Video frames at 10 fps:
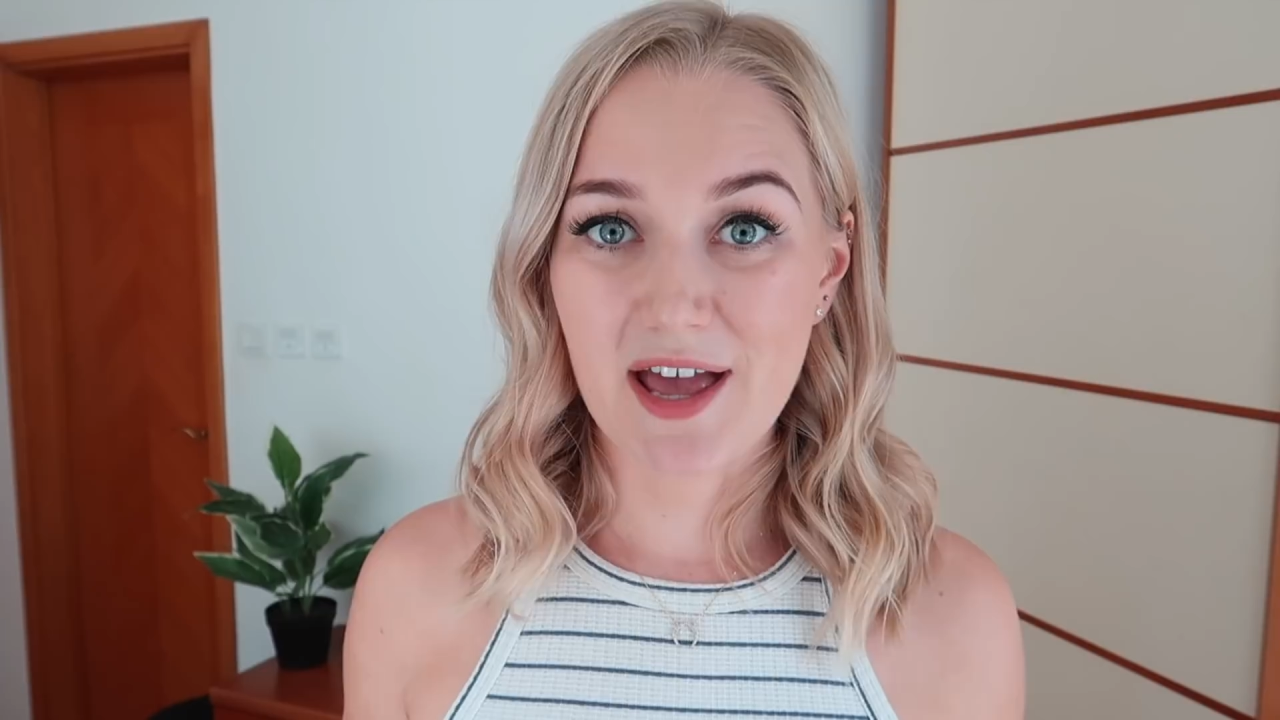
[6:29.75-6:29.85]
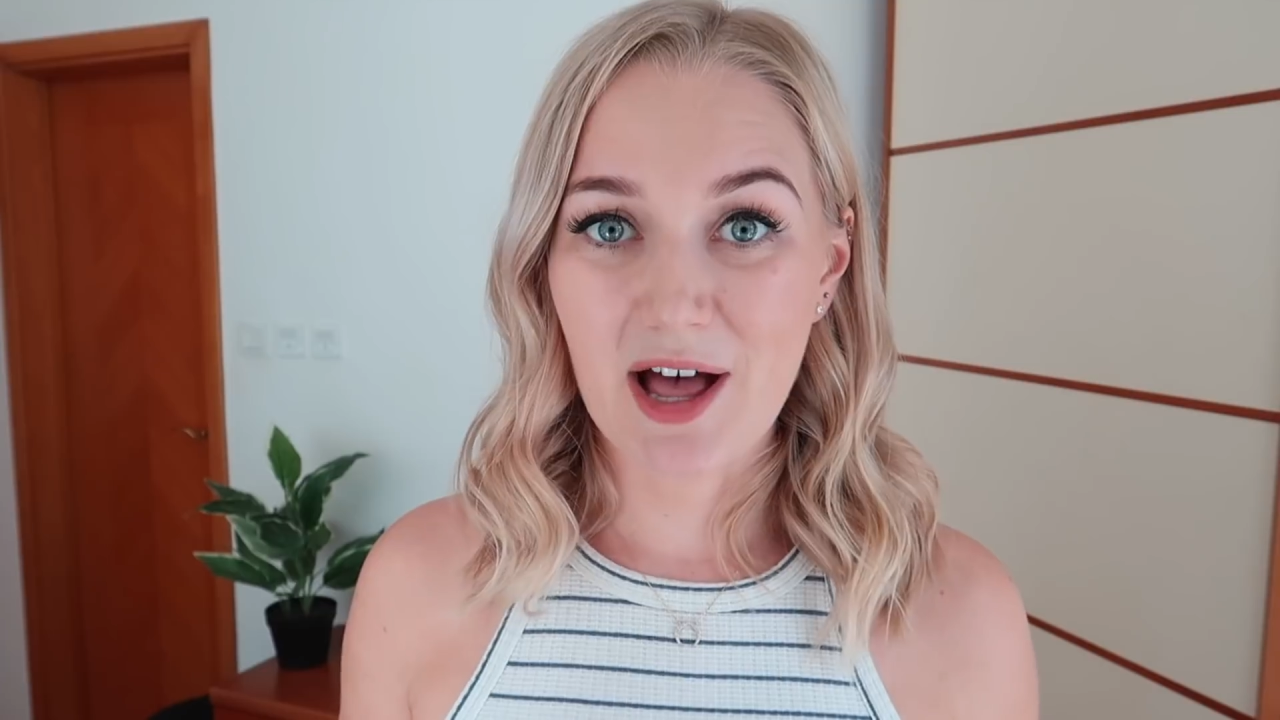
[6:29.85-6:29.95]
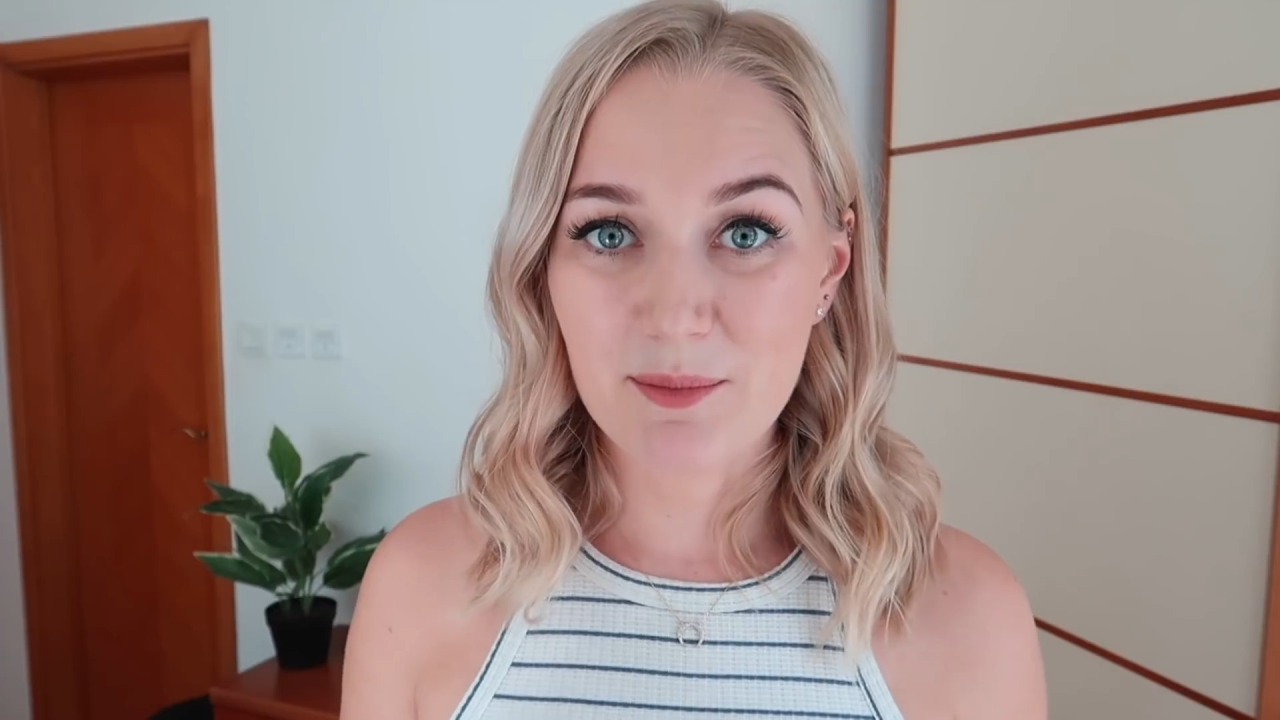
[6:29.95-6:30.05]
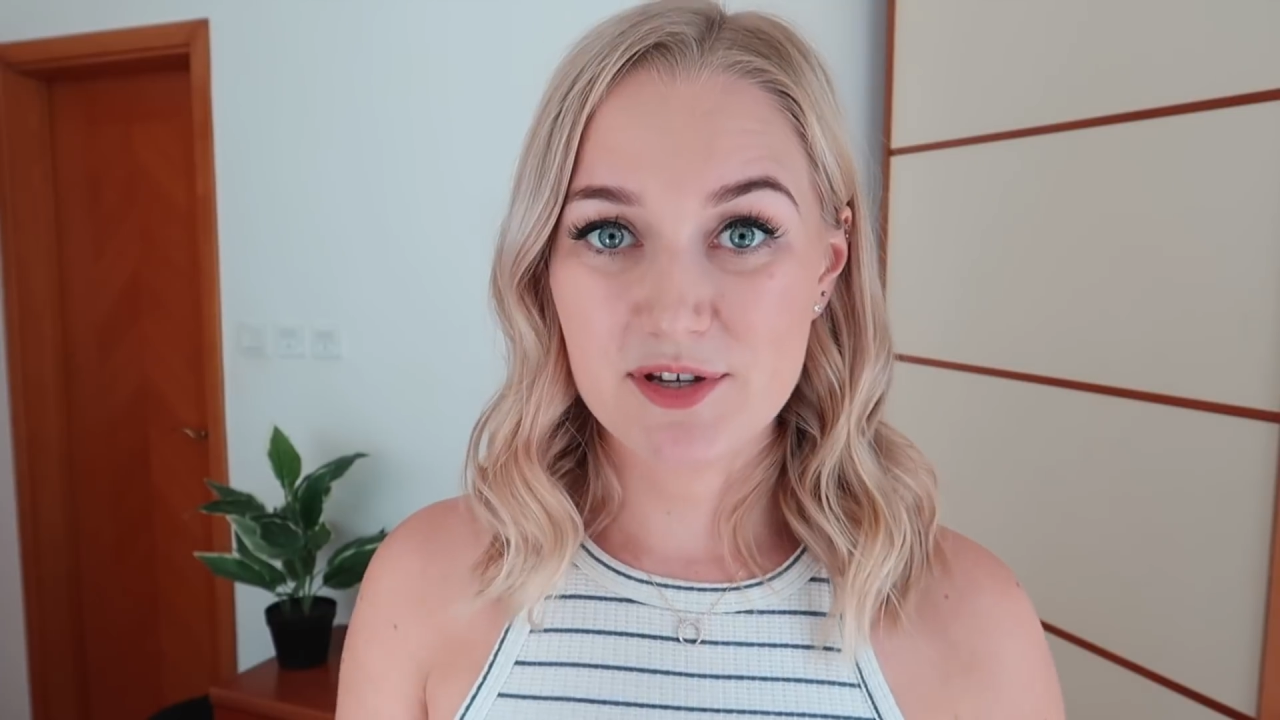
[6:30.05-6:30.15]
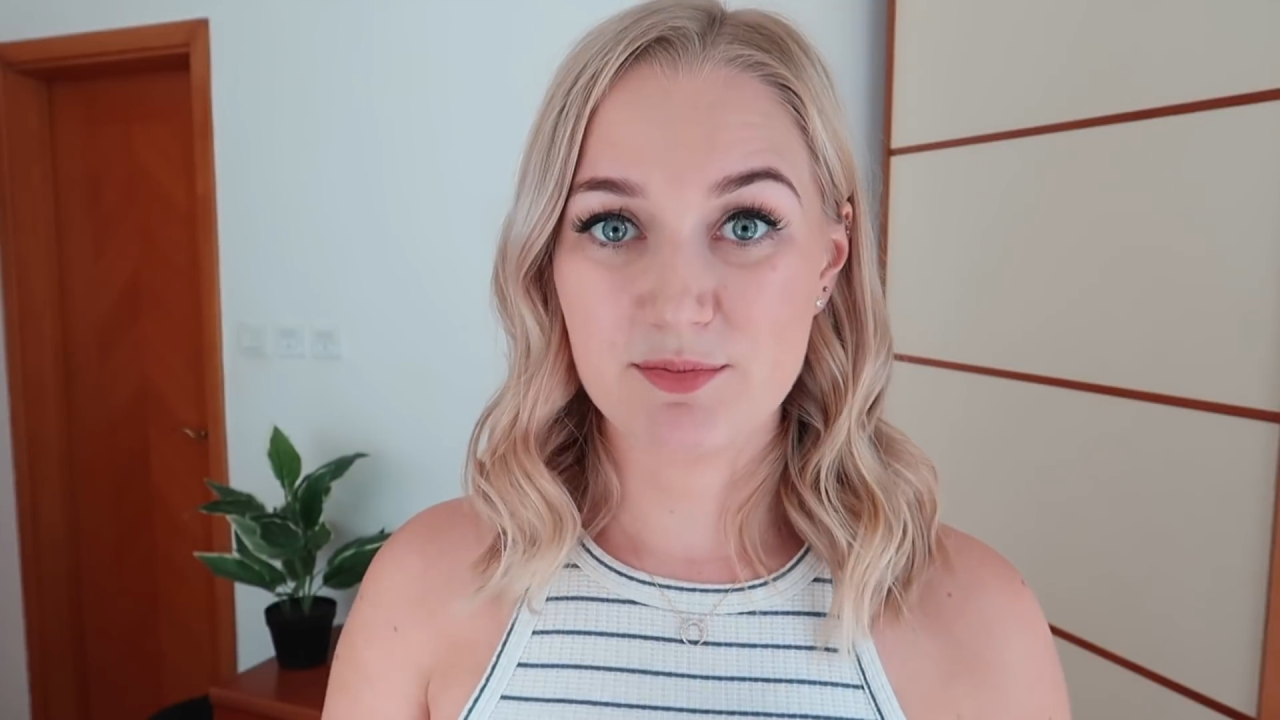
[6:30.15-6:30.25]

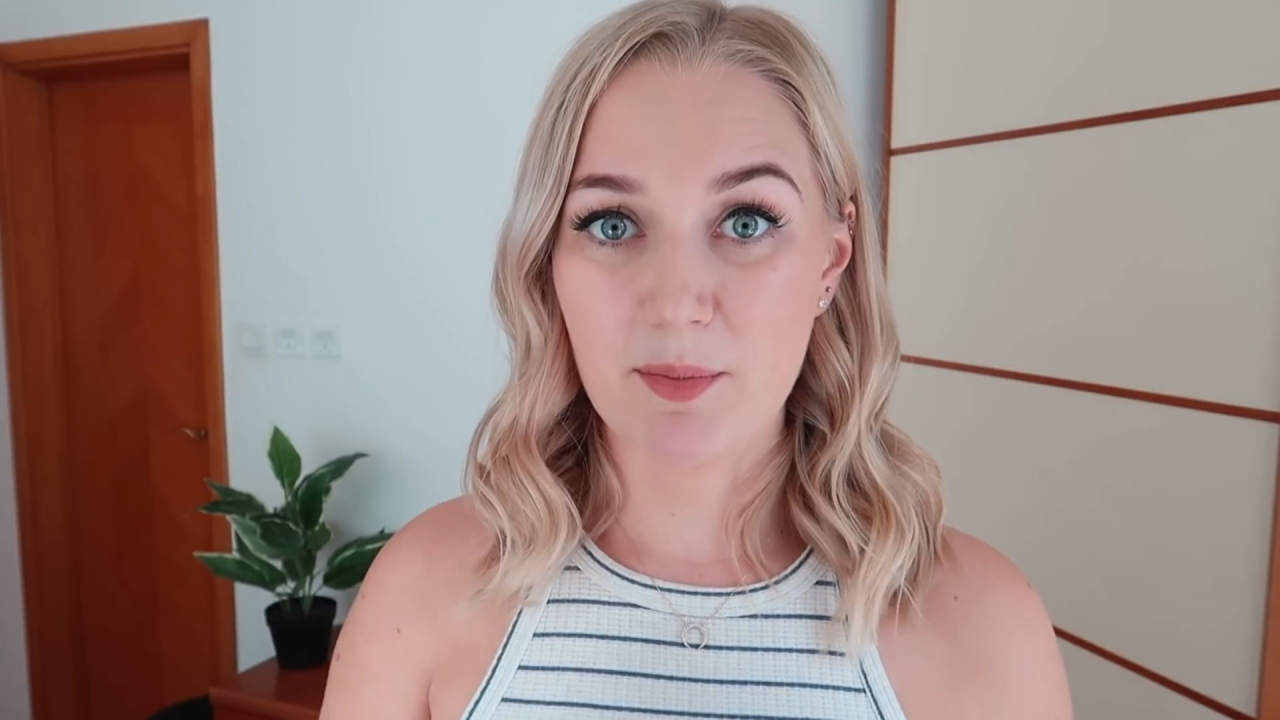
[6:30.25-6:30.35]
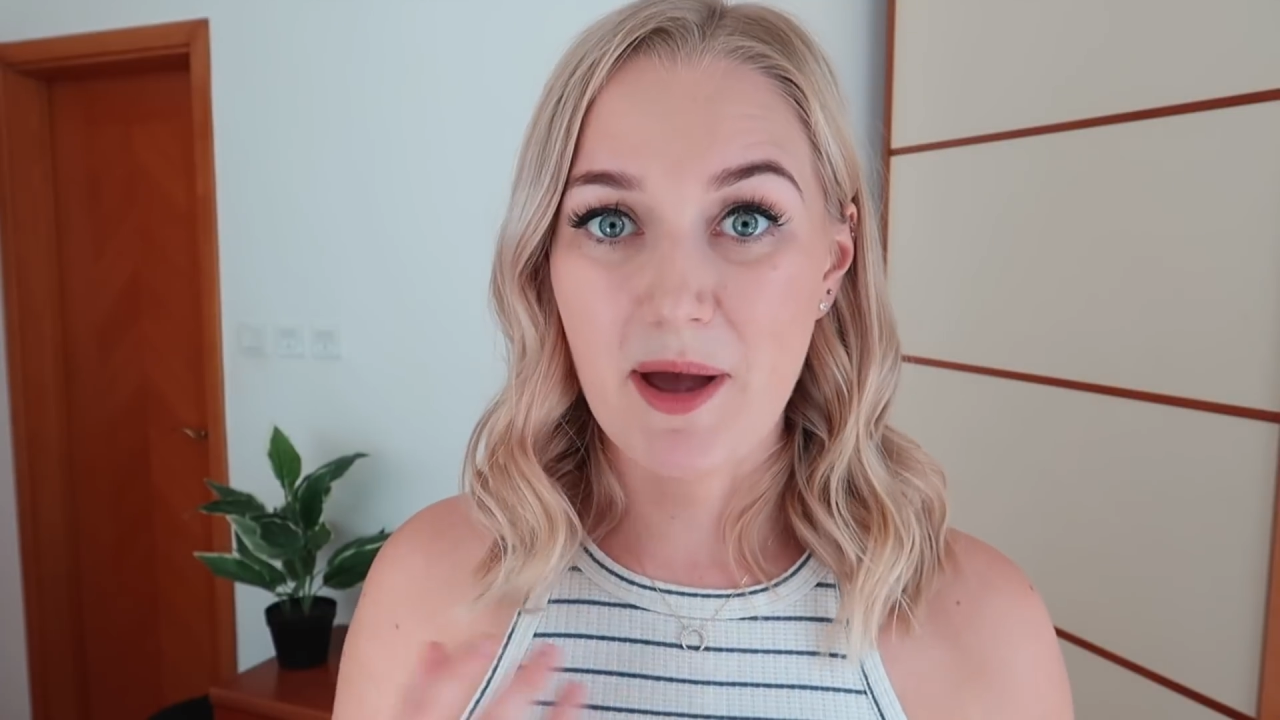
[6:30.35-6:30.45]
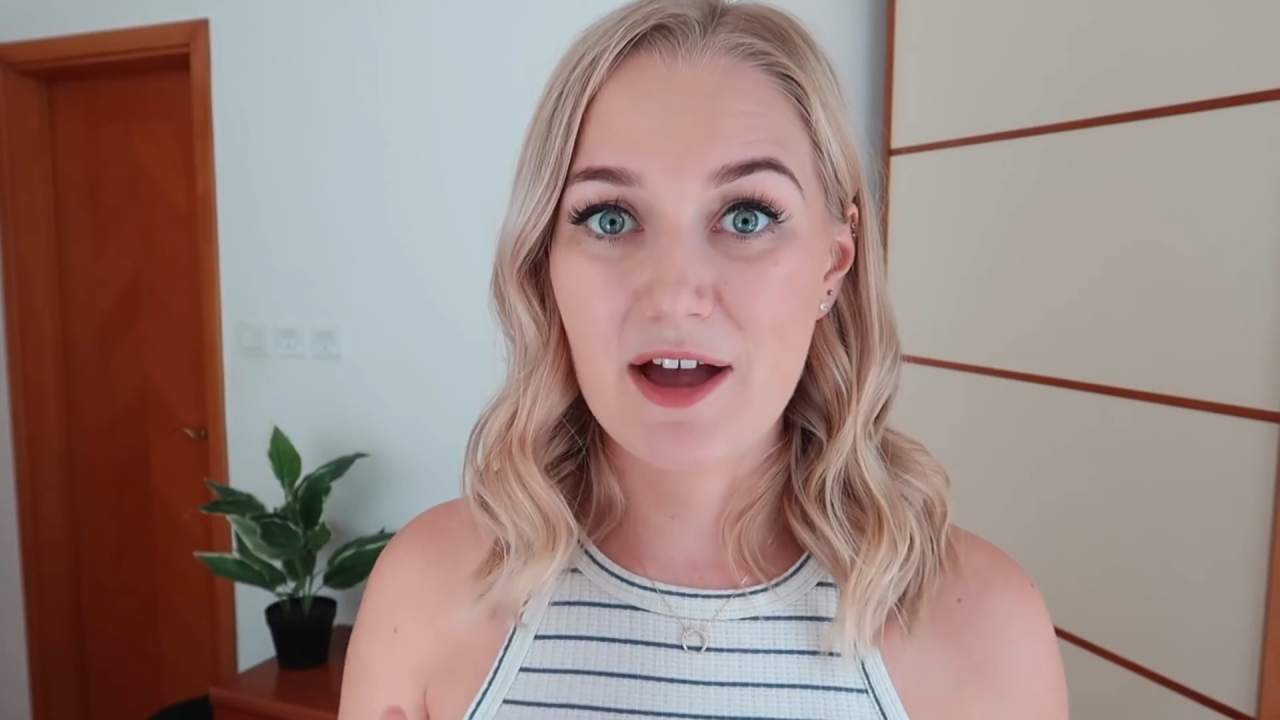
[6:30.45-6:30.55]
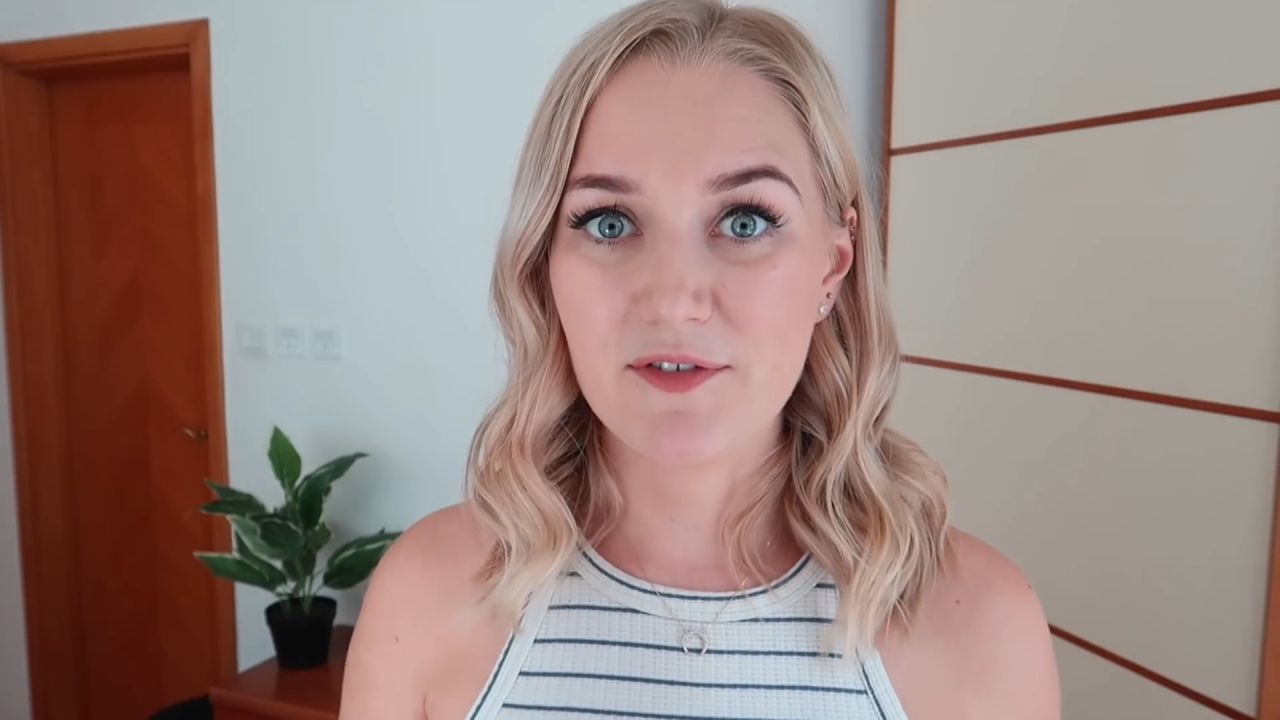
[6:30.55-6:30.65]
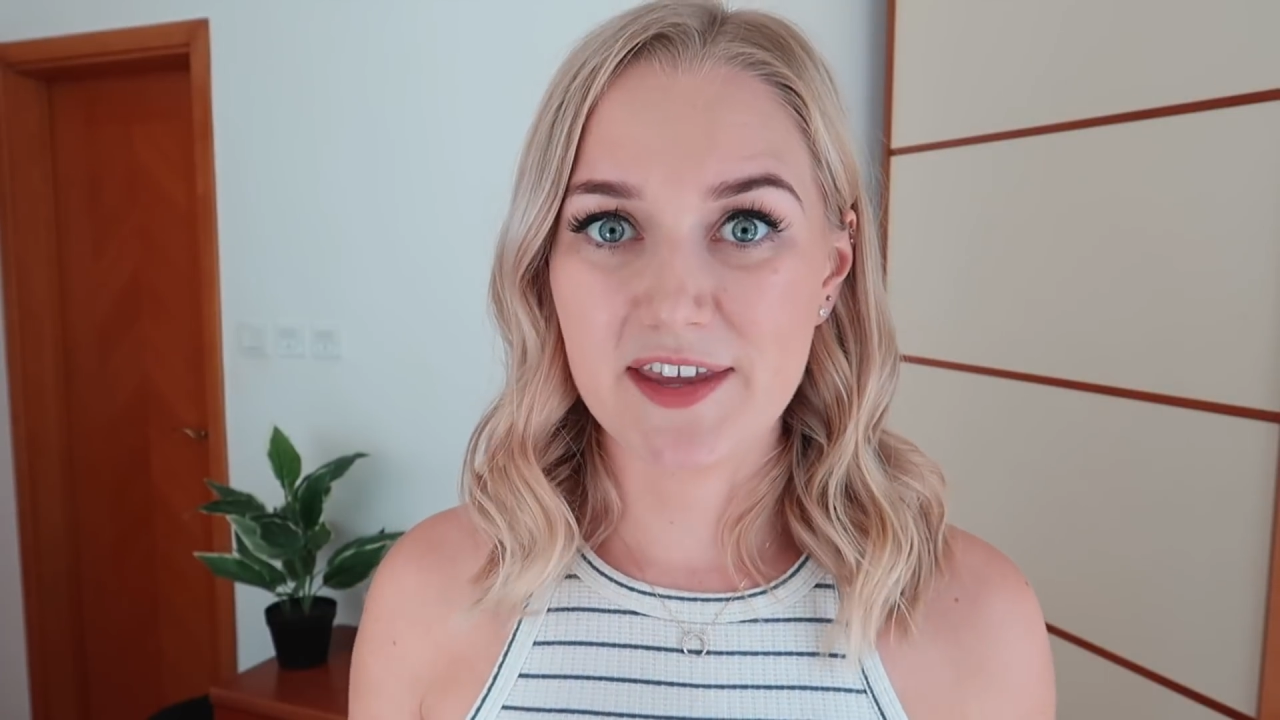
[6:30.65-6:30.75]
helped me to prepare for